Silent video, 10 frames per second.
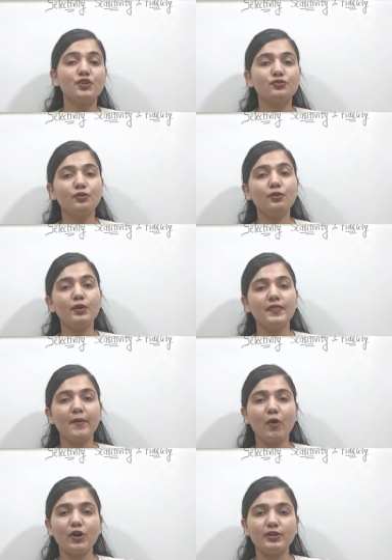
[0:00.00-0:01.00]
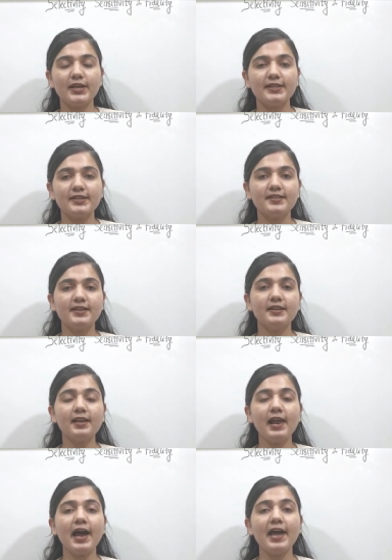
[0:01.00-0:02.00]
So in the modulated
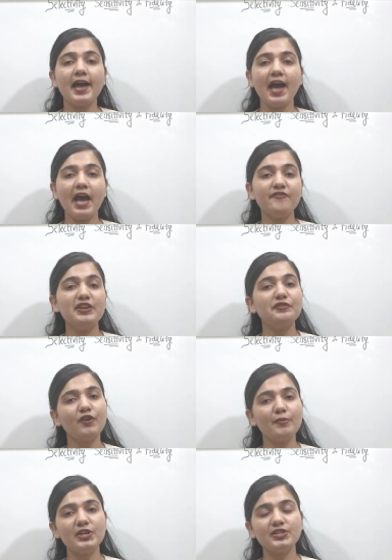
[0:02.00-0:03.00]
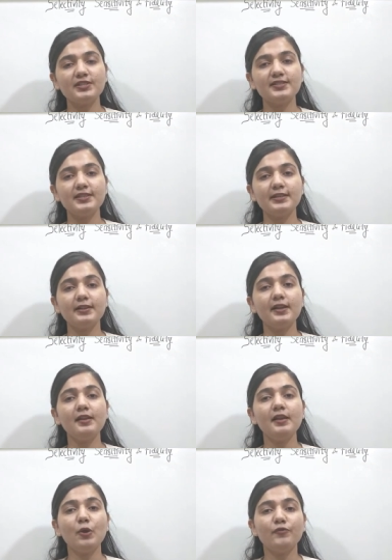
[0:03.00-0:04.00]
signal, I have information signal
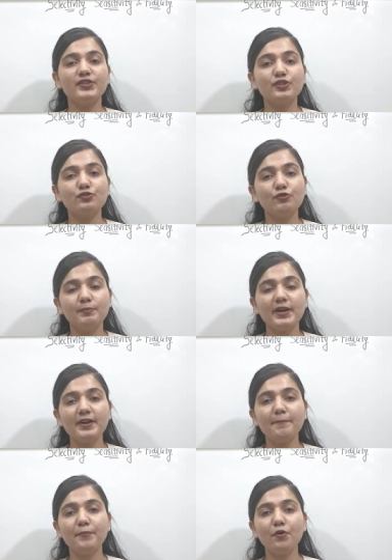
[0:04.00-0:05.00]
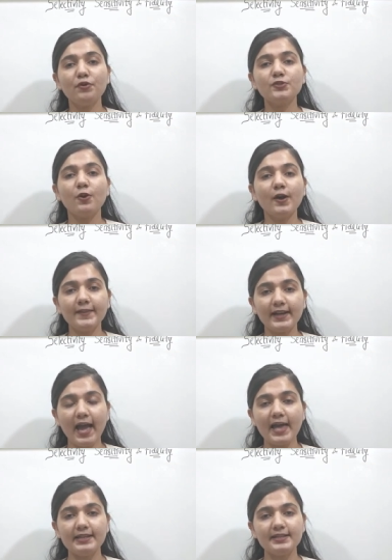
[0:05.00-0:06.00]
which is superimposed on the
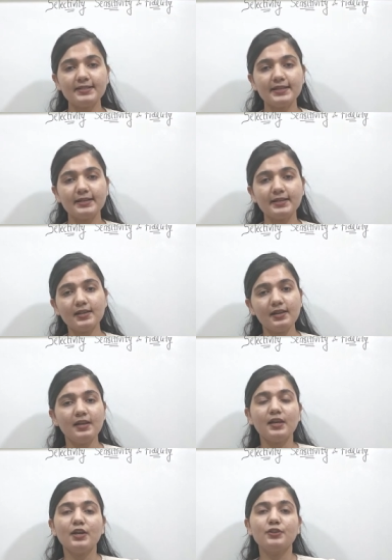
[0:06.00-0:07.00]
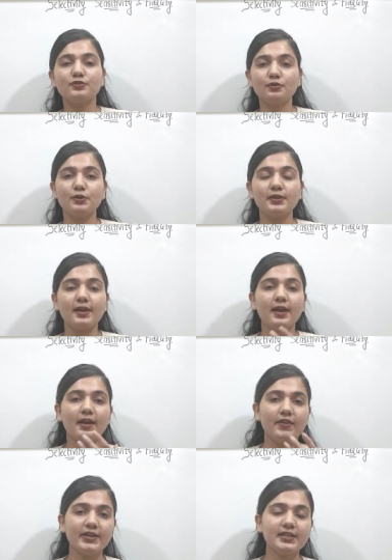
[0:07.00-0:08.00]
carrier signal. So
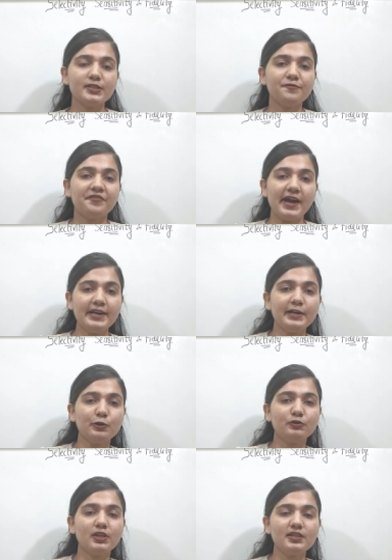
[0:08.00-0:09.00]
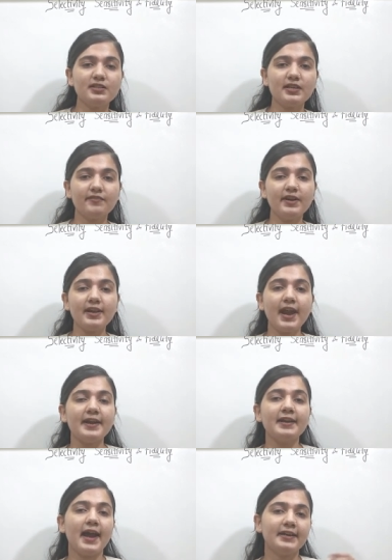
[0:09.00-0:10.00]
it is fed to the receiver
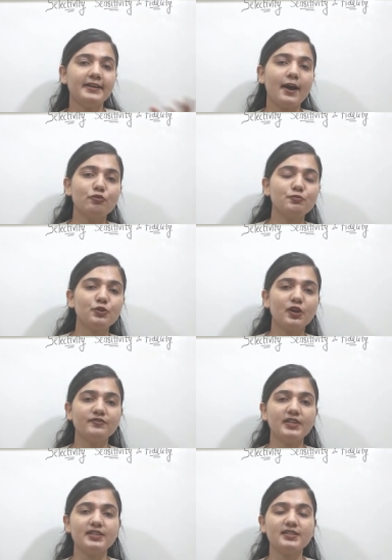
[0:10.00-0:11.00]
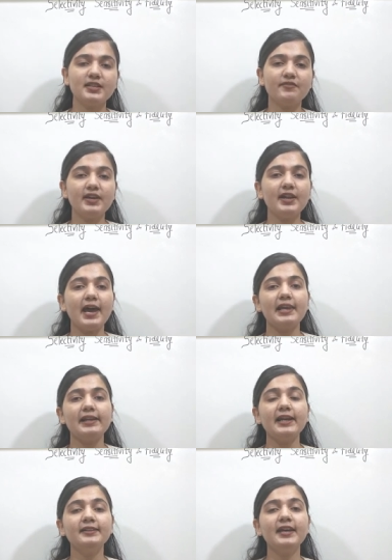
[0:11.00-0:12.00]
and at the output of the receiver, I'll
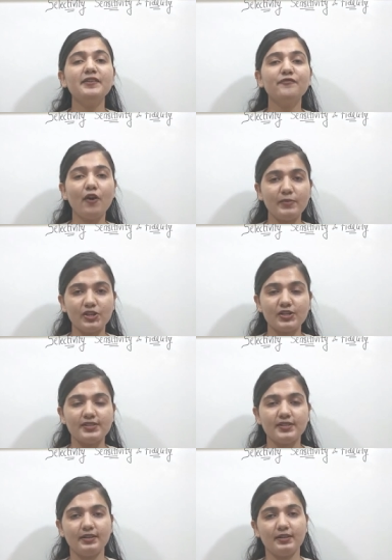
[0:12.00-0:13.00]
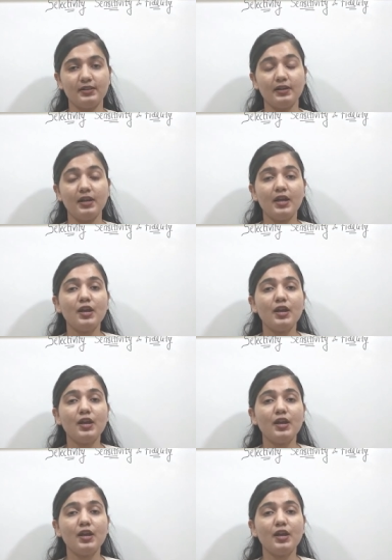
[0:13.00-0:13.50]
get the information signal.